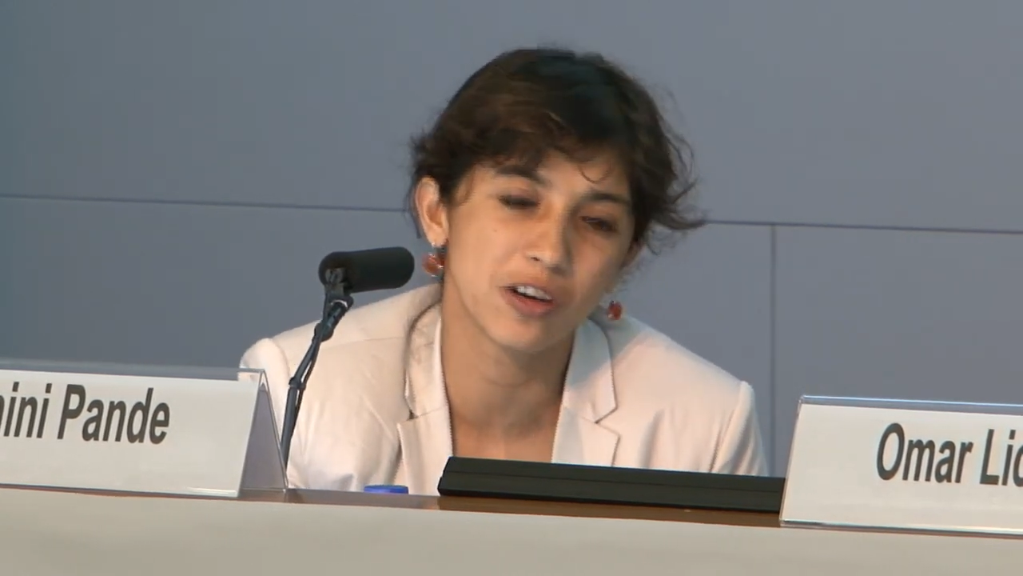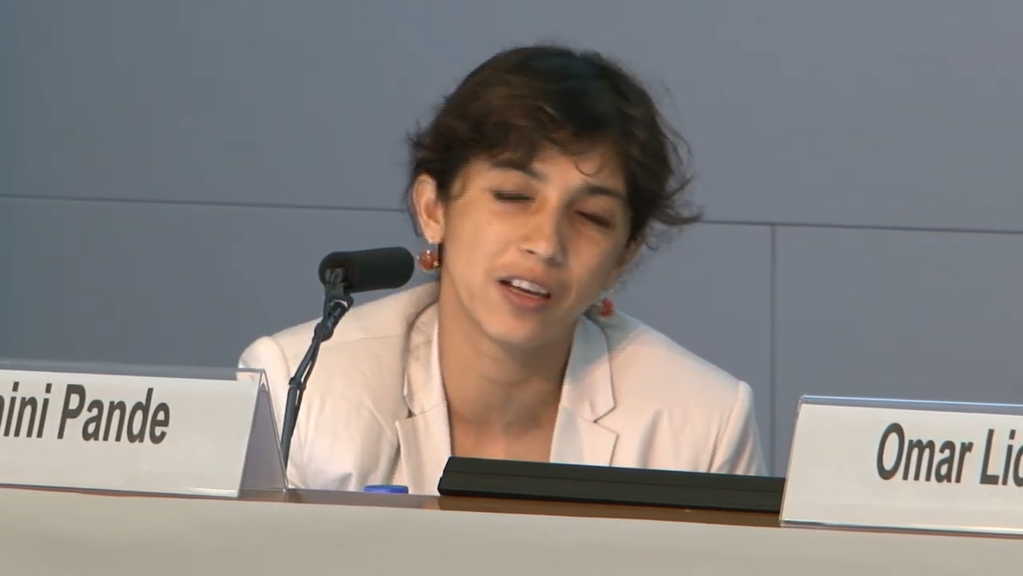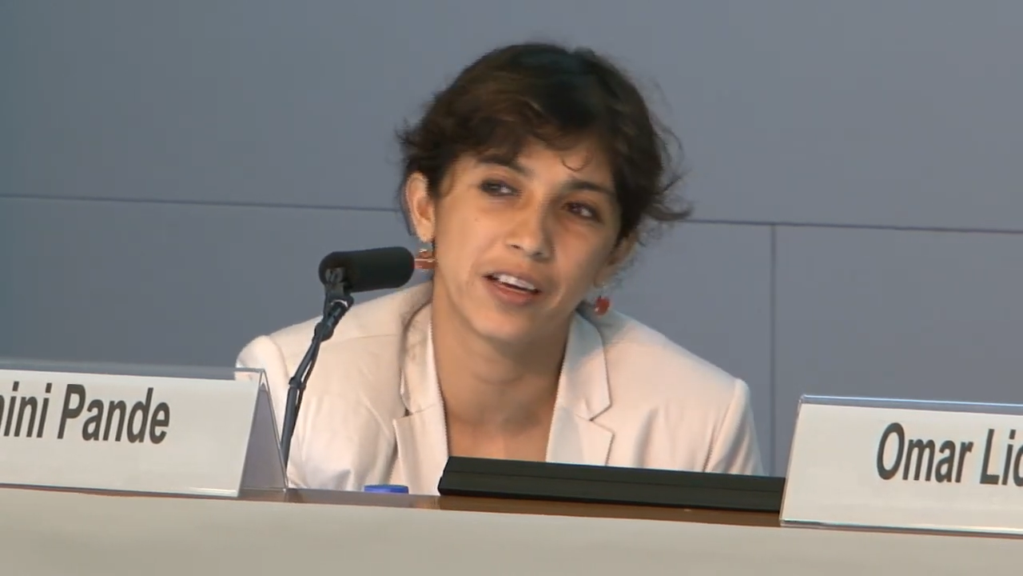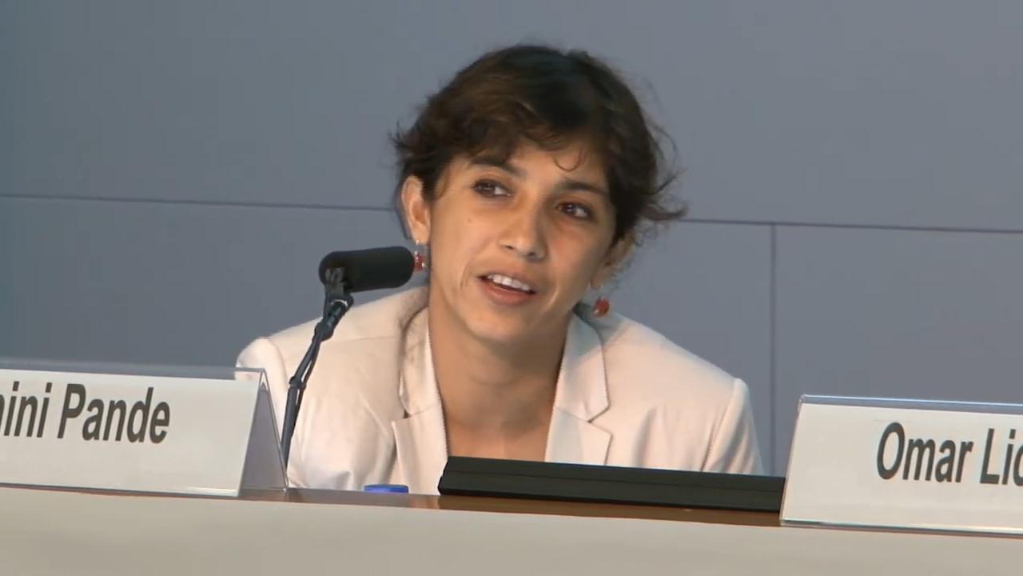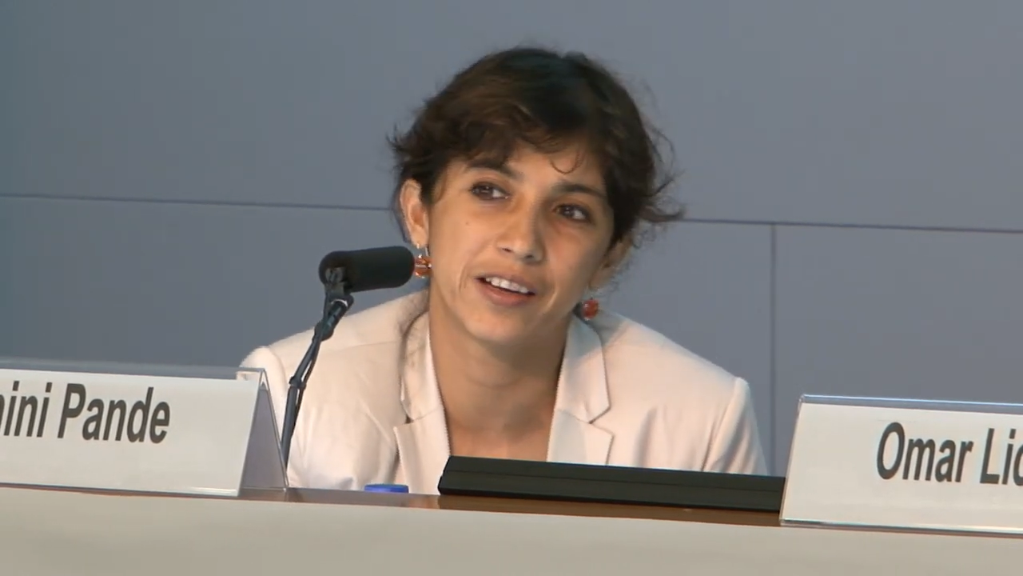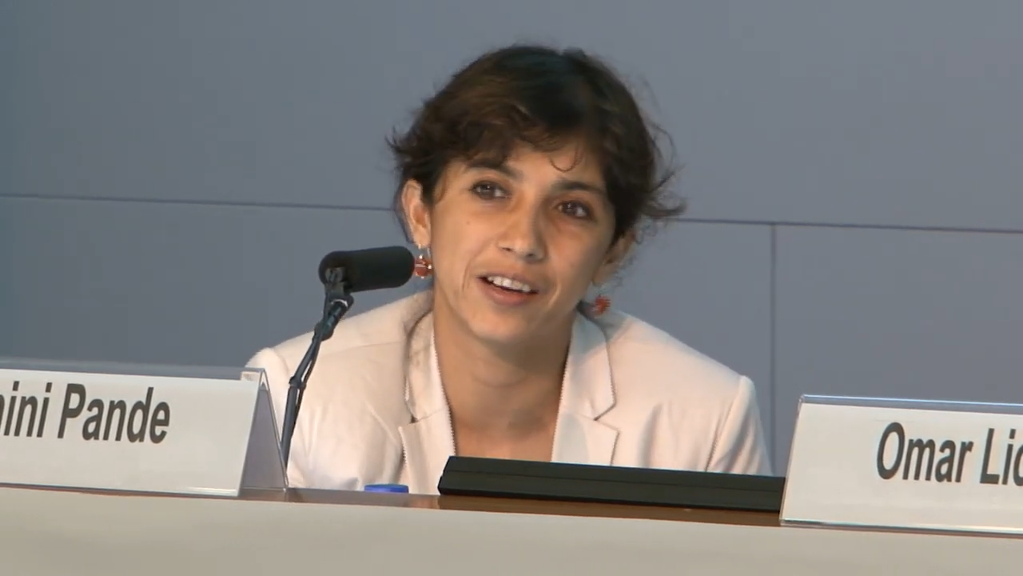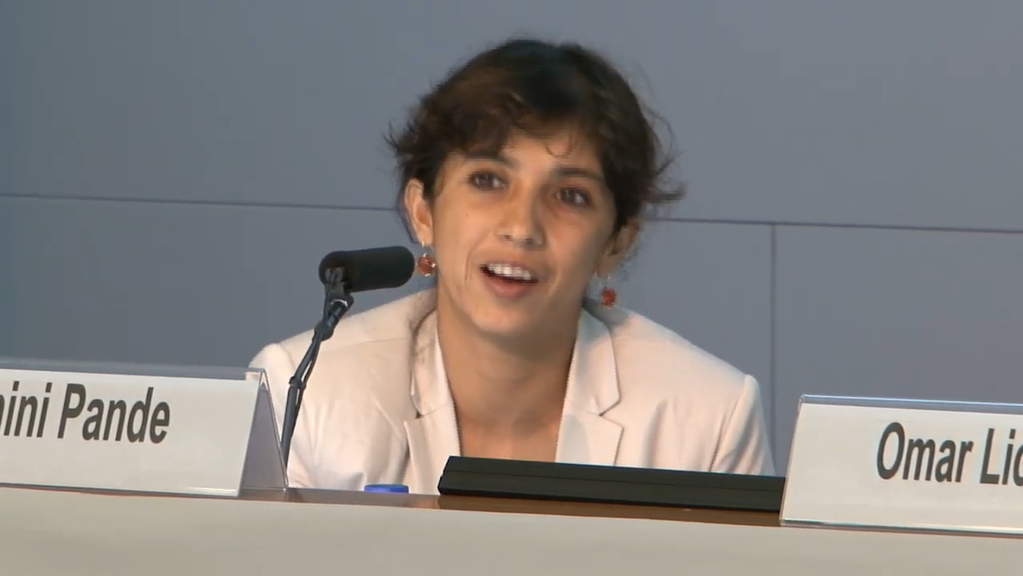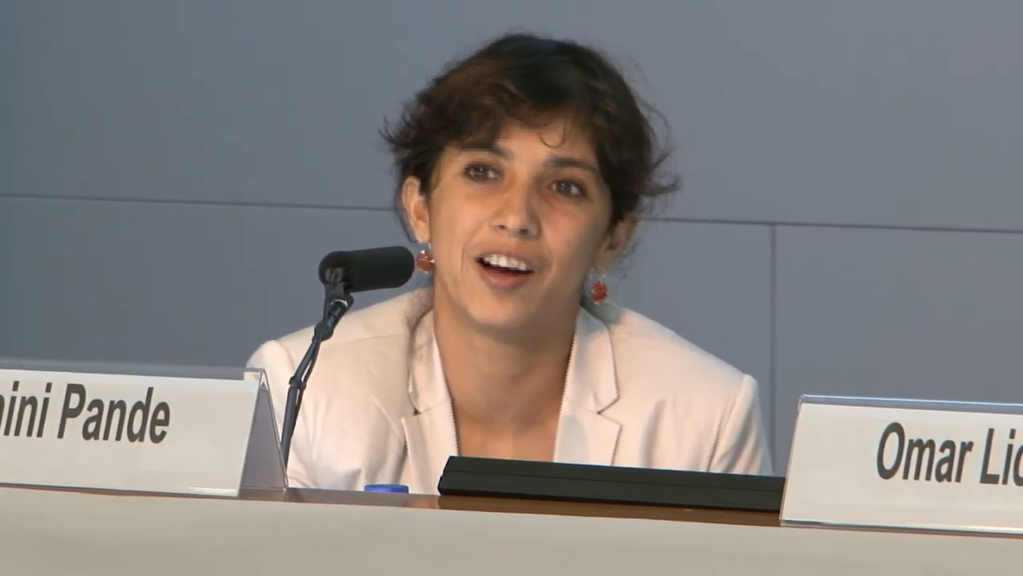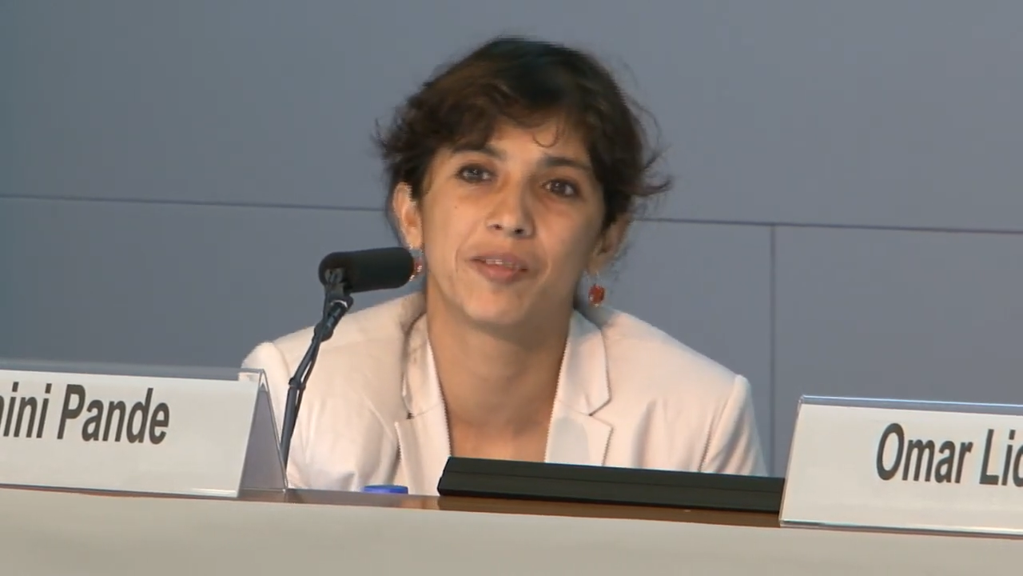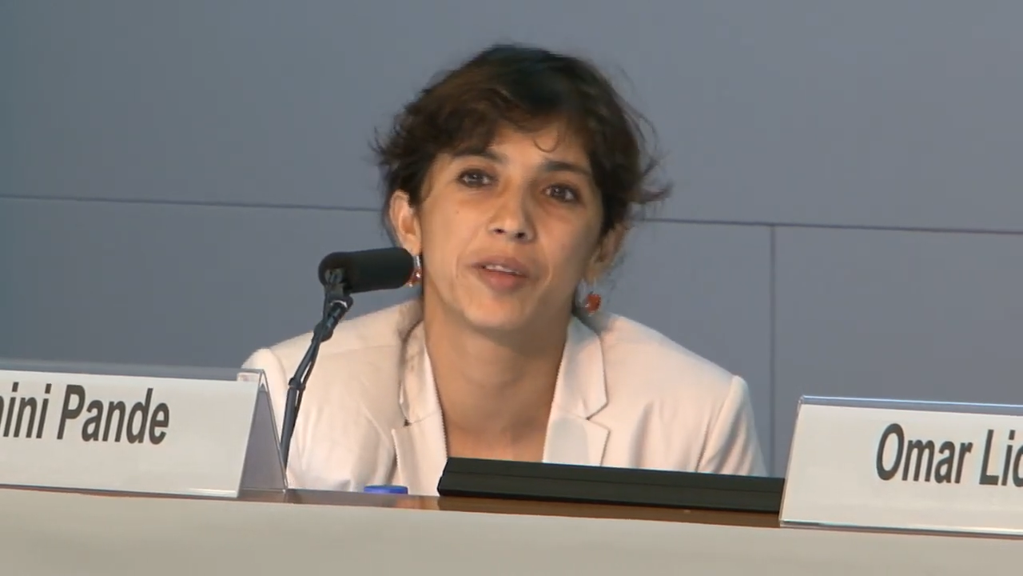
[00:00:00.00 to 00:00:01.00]
like
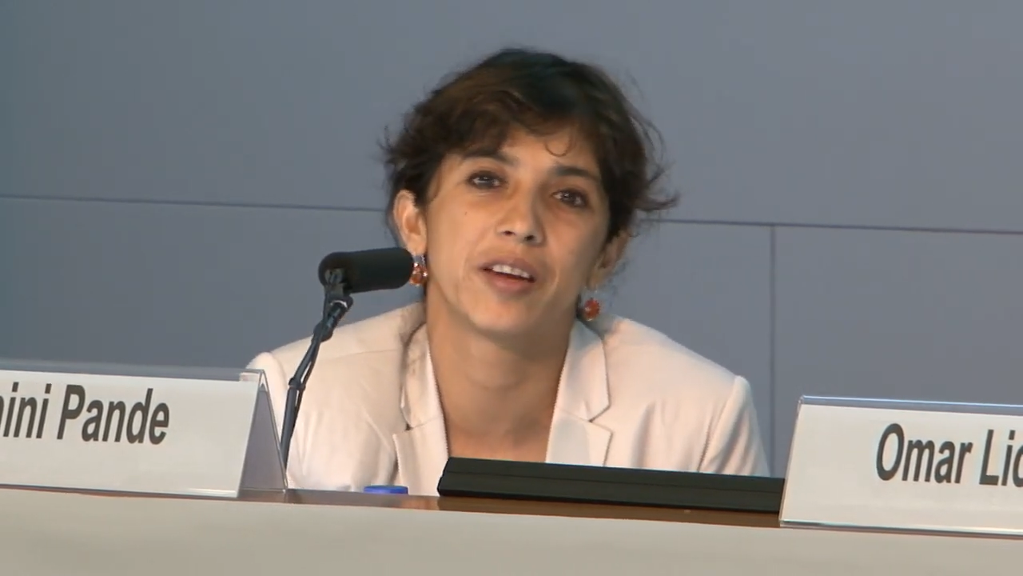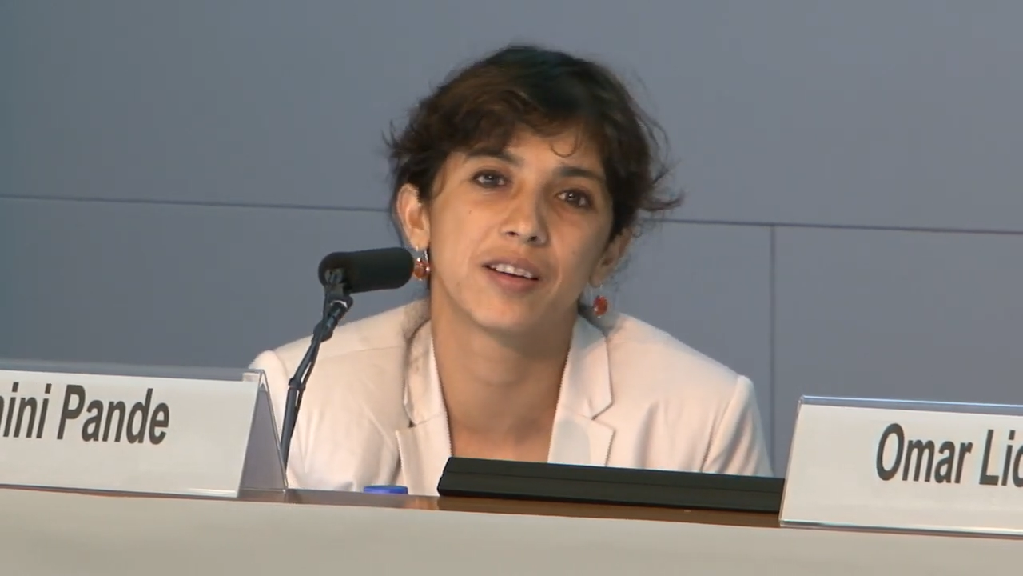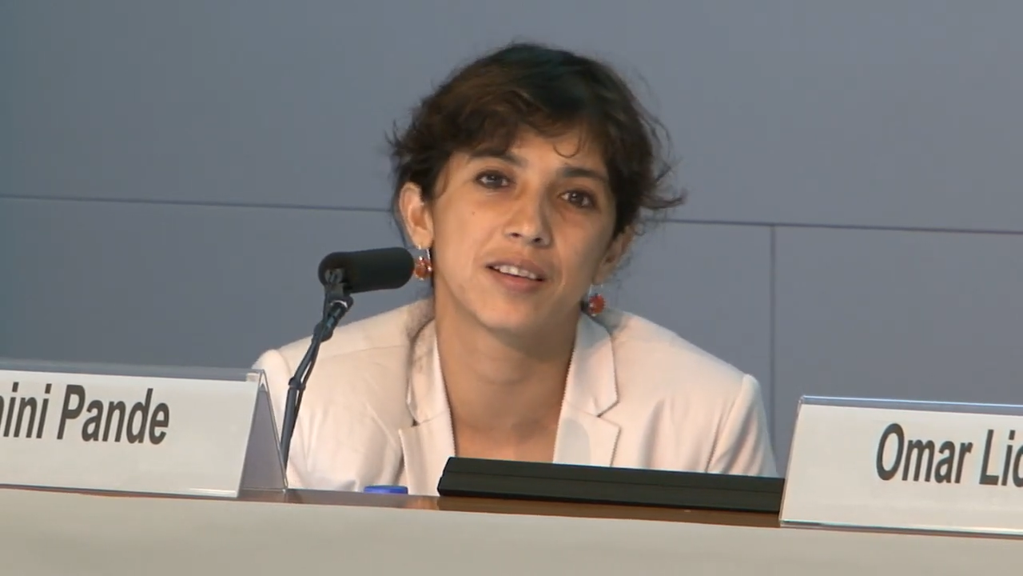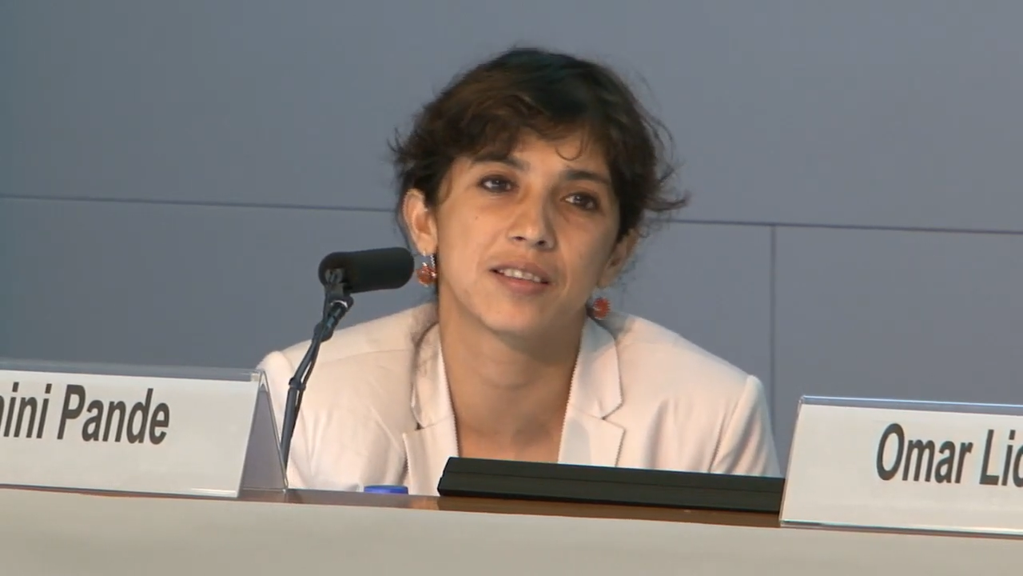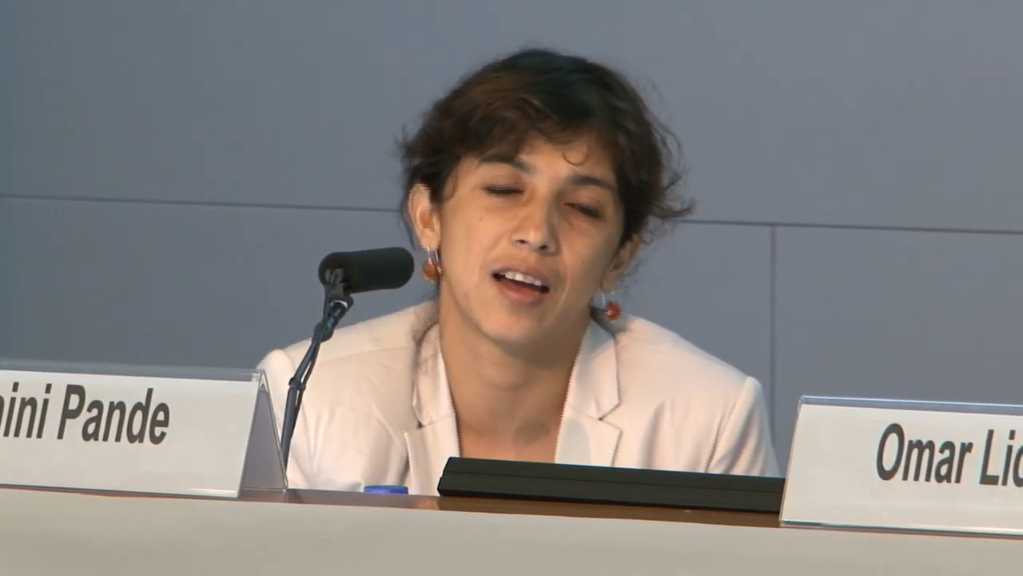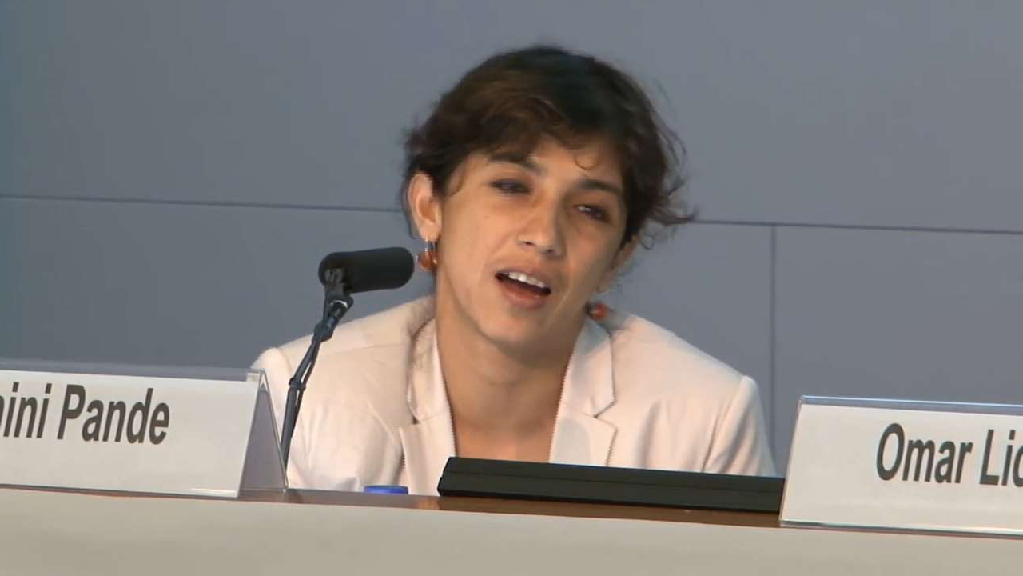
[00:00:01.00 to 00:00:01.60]
there is